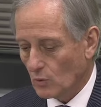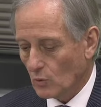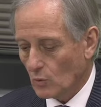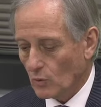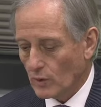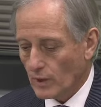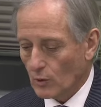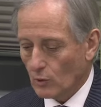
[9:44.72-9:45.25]

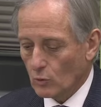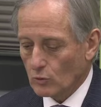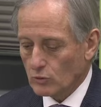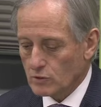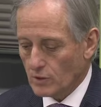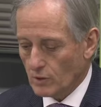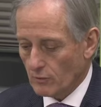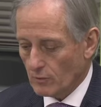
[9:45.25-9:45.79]
We are
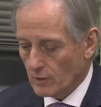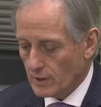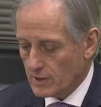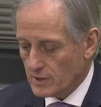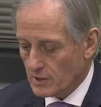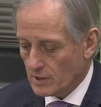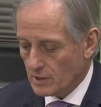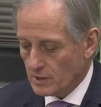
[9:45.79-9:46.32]
also
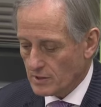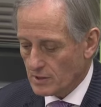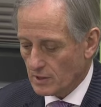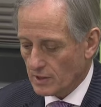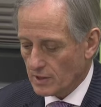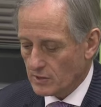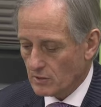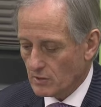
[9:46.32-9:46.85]
releasing a
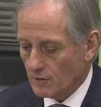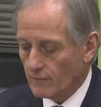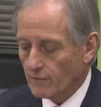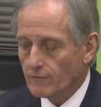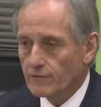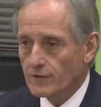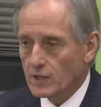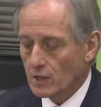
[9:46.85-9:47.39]
selection of
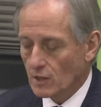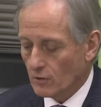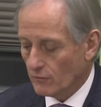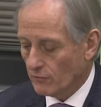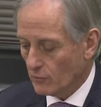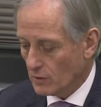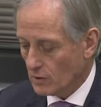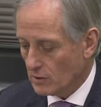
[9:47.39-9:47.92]
video
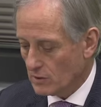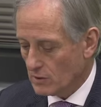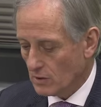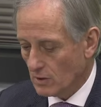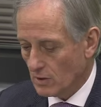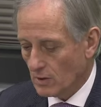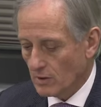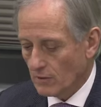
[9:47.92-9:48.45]
footage
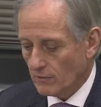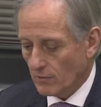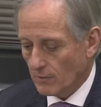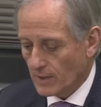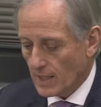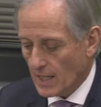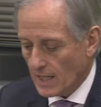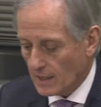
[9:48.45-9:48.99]
from
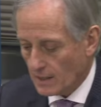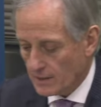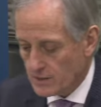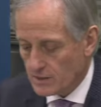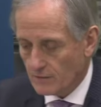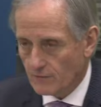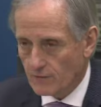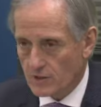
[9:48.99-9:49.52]
the
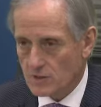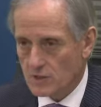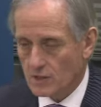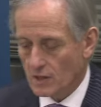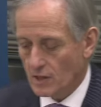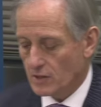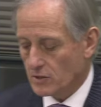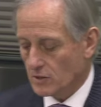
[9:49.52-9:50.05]
Achilles
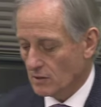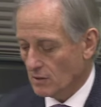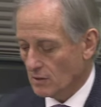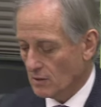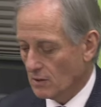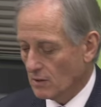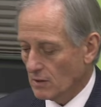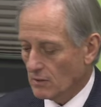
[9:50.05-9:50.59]
investigation
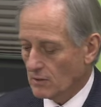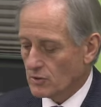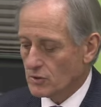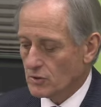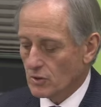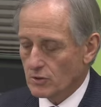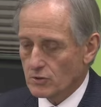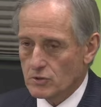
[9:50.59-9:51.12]
that
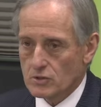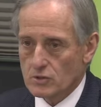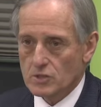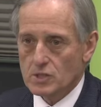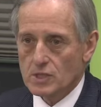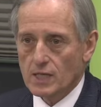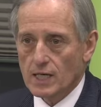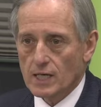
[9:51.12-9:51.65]
shows
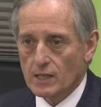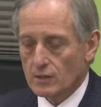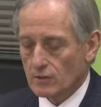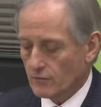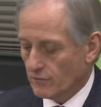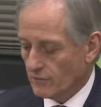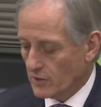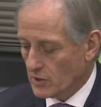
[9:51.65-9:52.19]
discarding
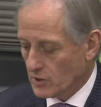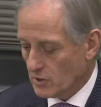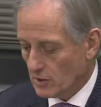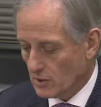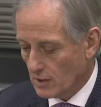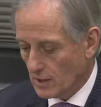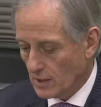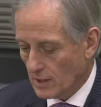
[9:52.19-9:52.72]
of fish
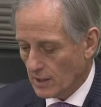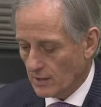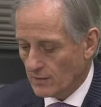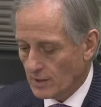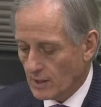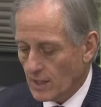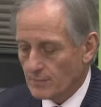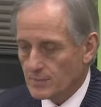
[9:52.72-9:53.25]
and
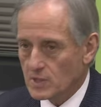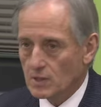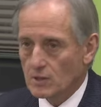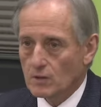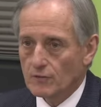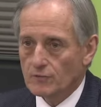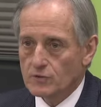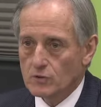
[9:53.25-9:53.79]
the capture
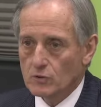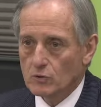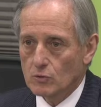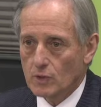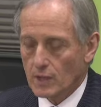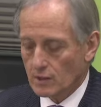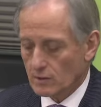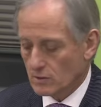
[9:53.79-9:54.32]
of 2
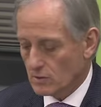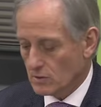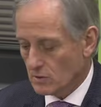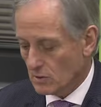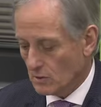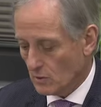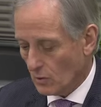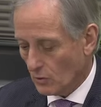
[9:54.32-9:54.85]

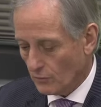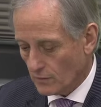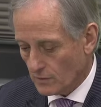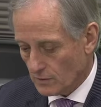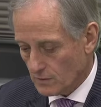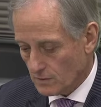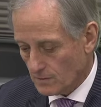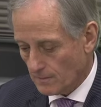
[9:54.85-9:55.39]
hectares
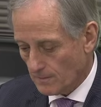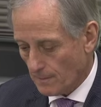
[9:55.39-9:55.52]
dolphins.